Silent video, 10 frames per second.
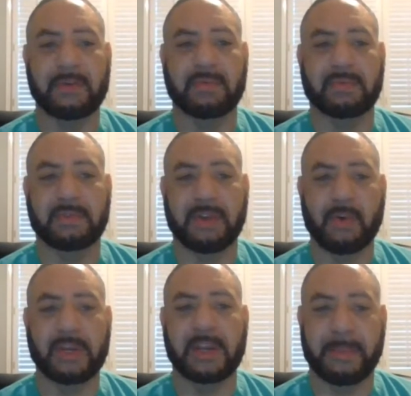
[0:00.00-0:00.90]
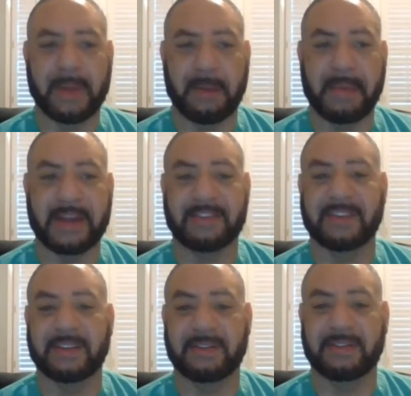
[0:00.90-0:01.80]
if you don't need to be on
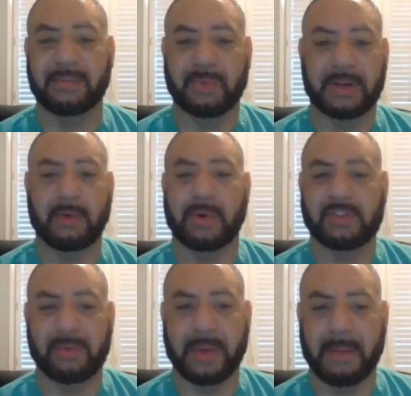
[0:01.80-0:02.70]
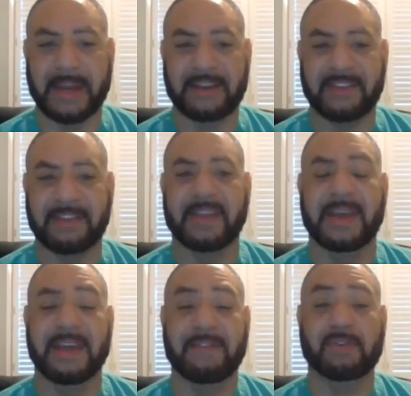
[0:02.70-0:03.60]
medicines, we don't want you to be on medicines.
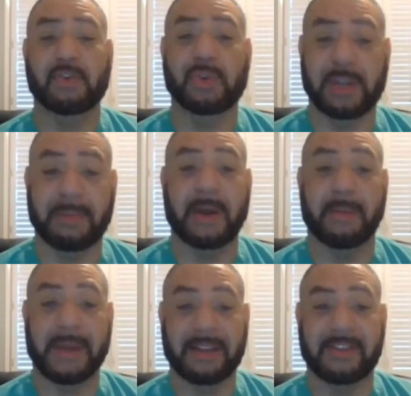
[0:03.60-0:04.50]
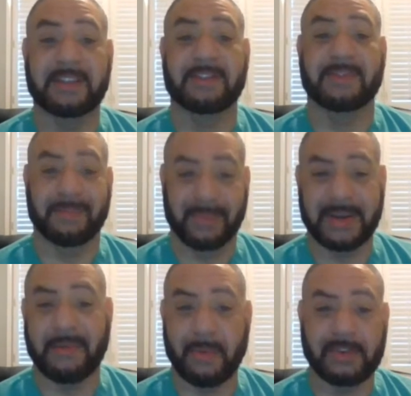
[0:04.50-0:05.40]
If you do need to be on medicines,
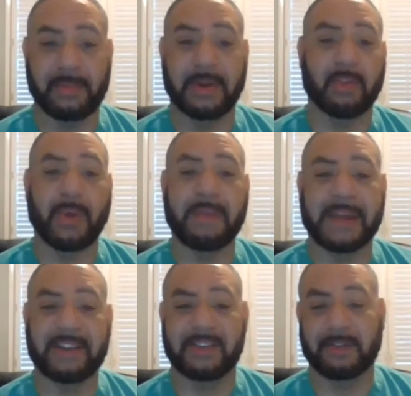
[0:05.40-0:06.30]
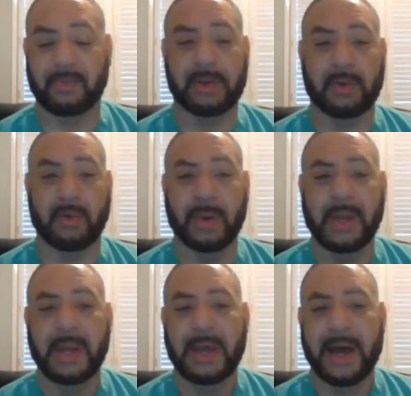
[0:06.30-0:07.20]
we definitely want you to be on the right medicines for you.
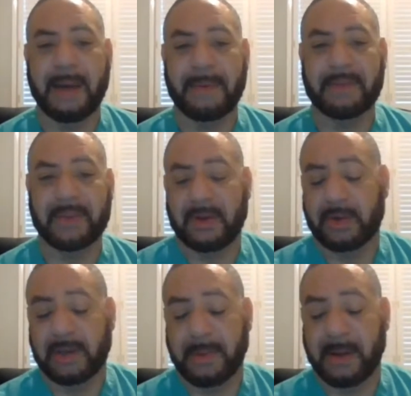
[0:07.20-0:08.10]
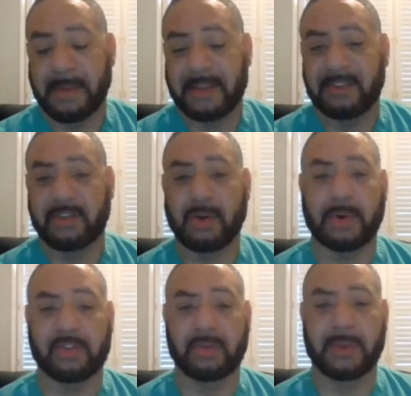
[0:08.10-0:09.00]
But if you don't need to be on medicines,
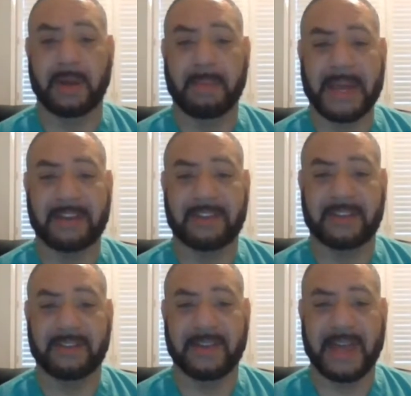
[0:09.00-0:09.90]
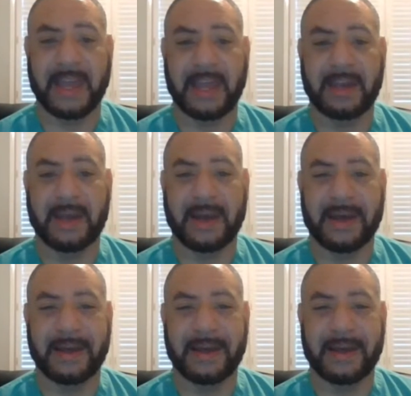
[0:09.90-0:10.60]
don't want you to be on medicines. And